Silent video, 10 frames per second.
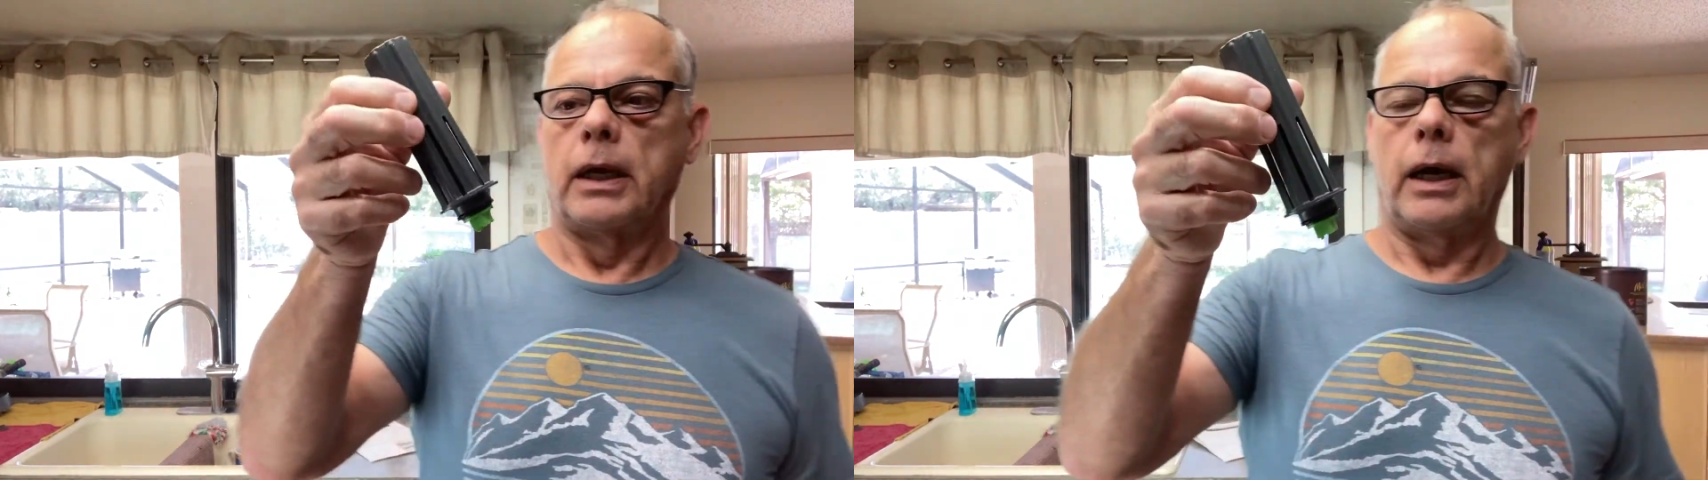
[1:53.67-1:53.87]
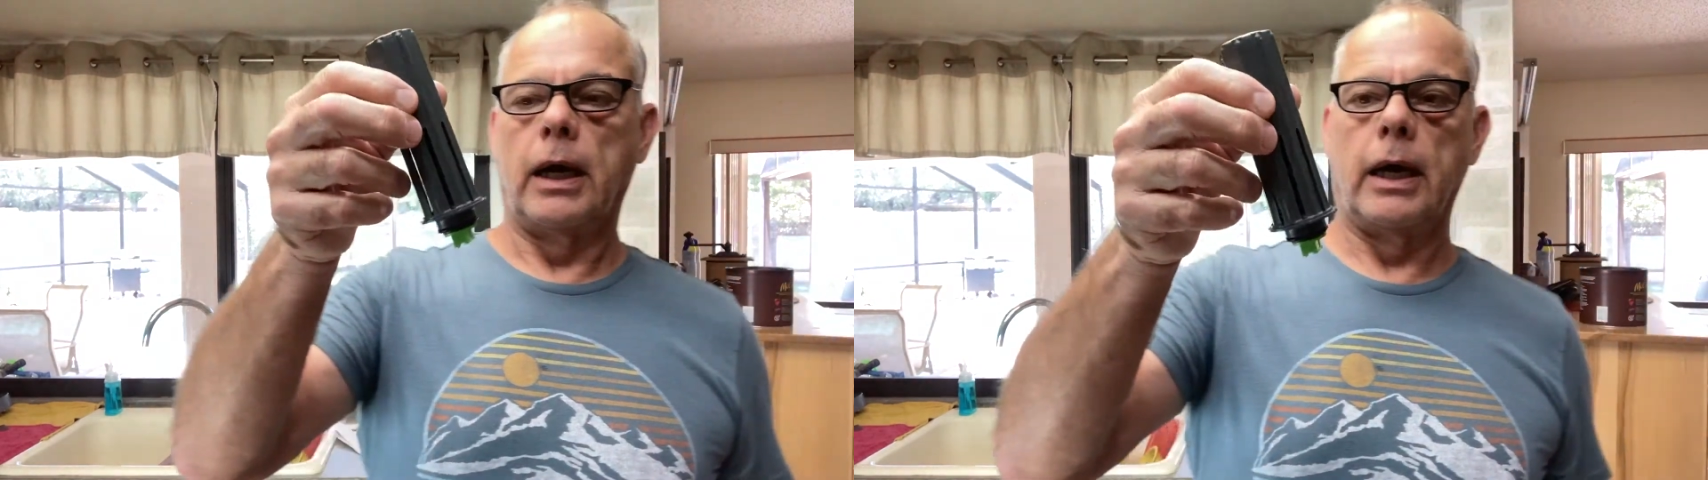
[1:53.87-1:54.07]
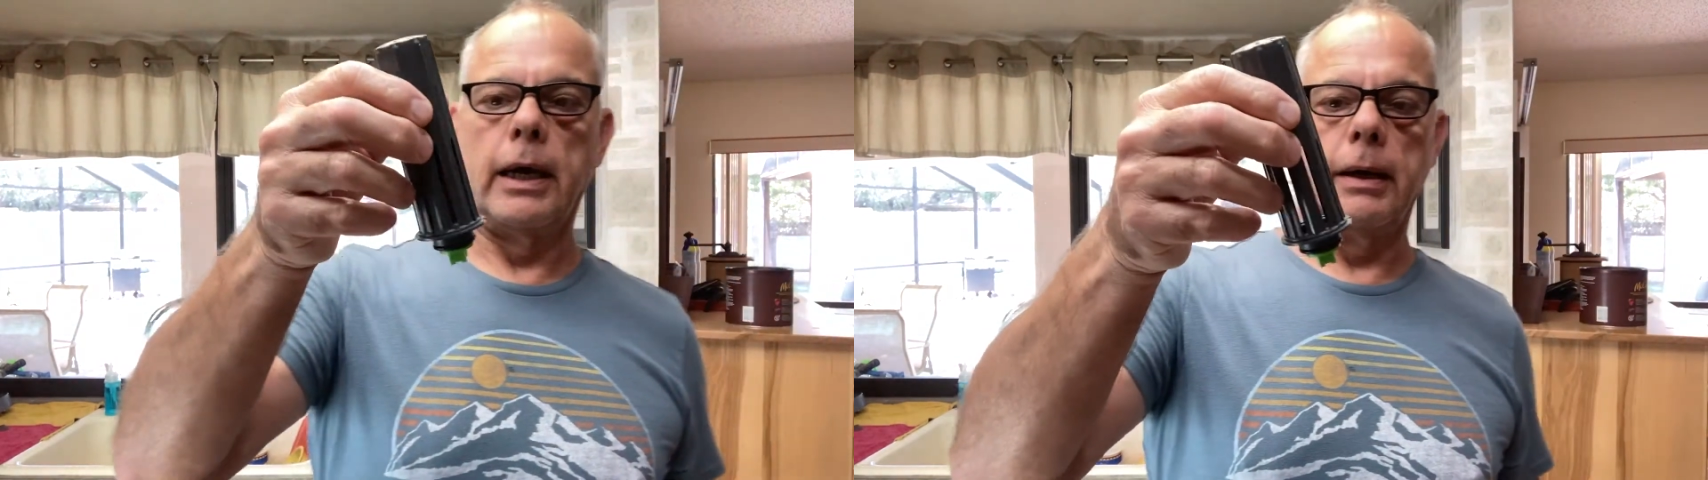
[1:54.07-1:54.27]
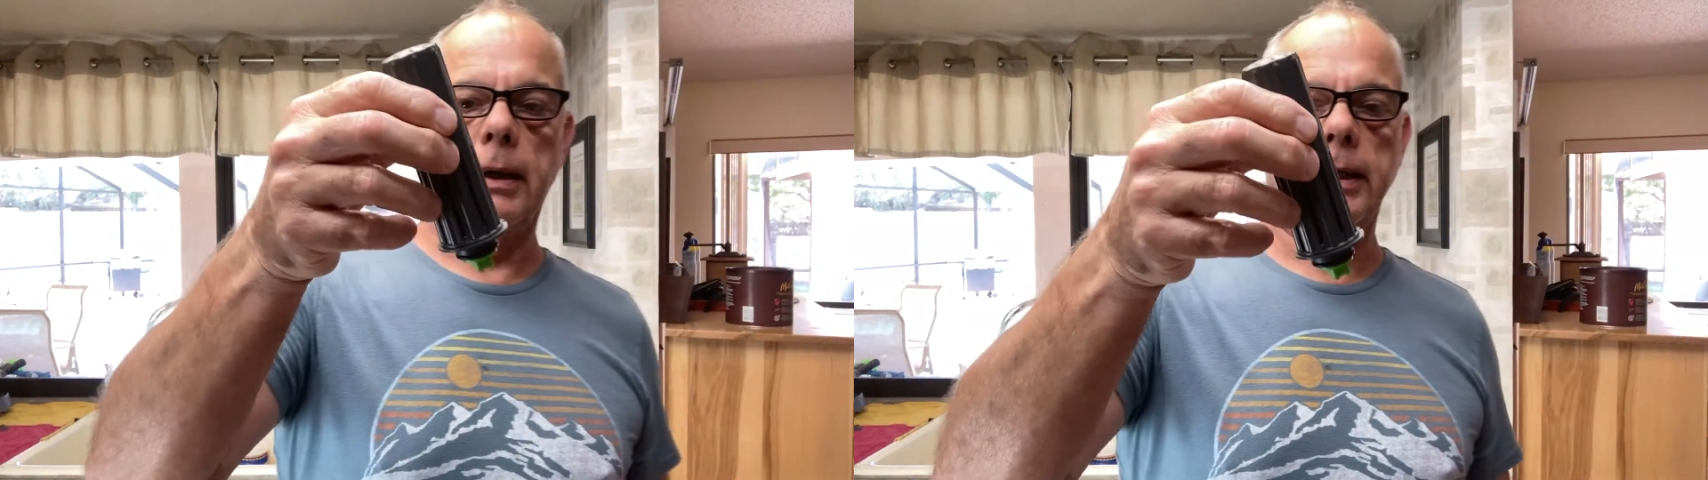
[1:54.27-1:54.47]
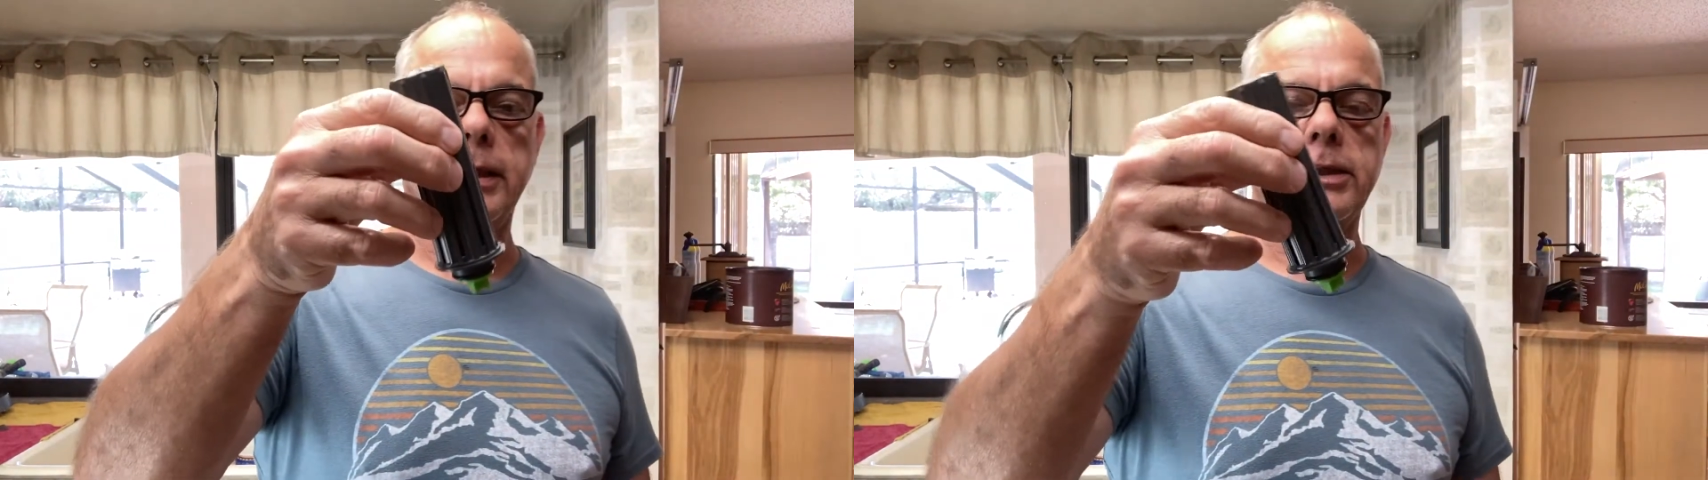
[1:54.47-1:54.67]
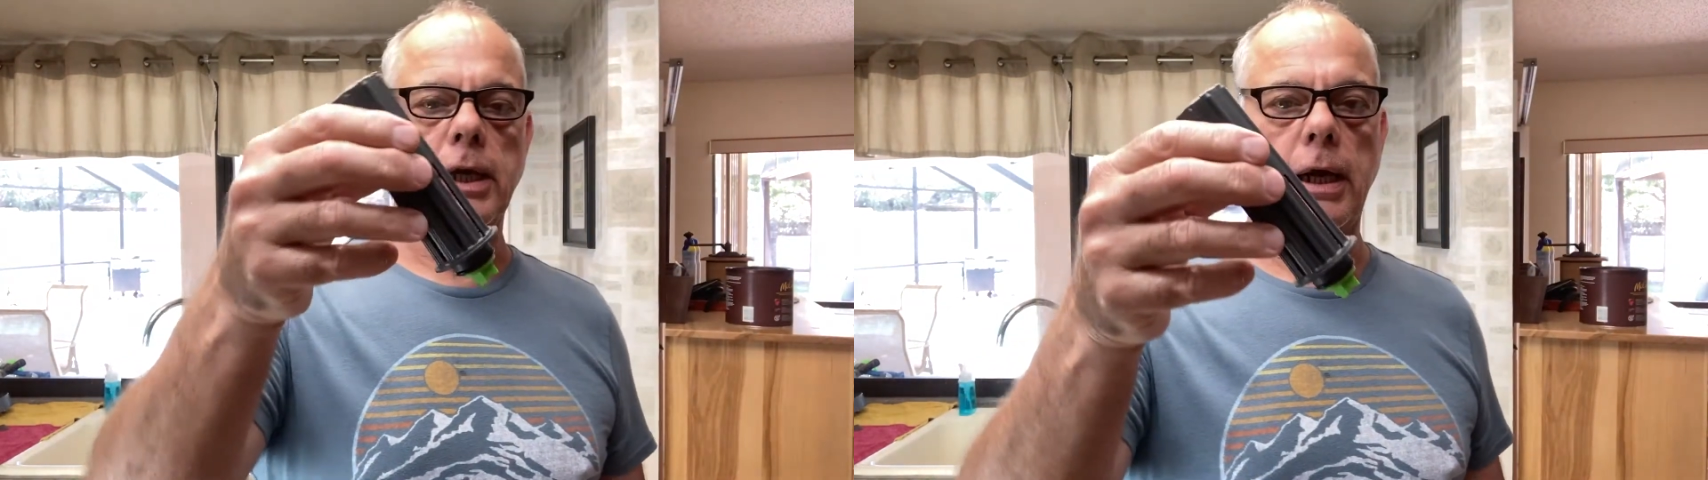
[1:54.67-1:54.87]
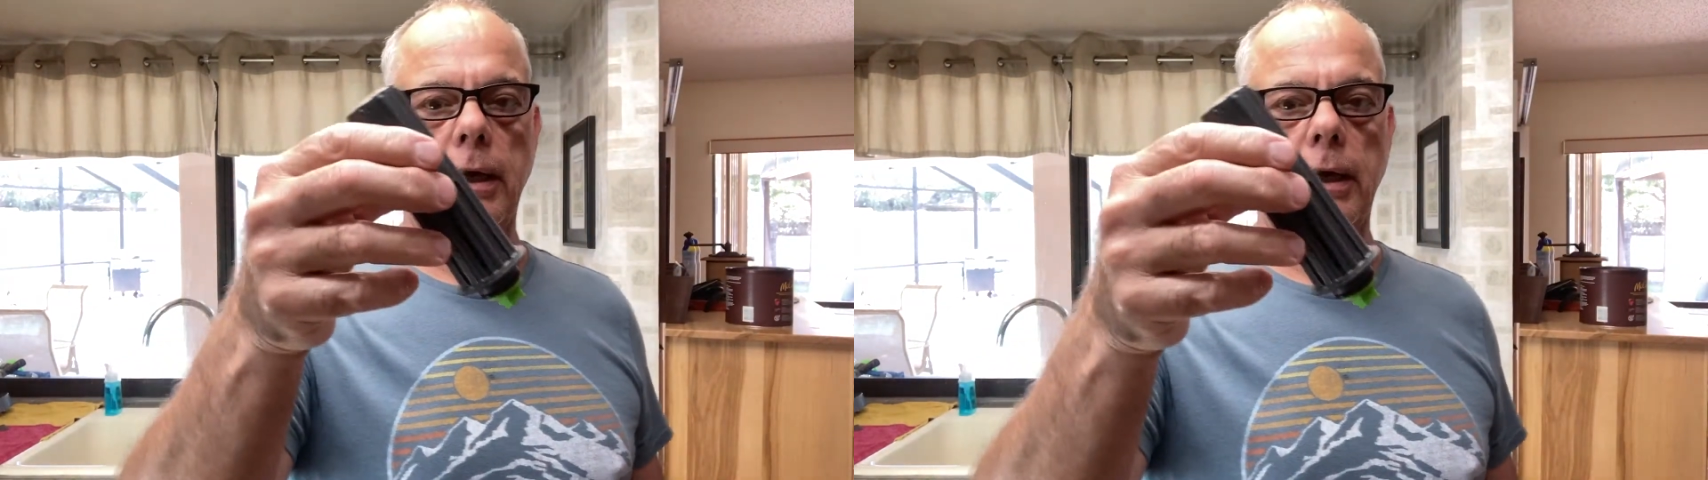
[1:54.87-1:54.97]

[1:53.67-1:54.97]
Uh, it's got a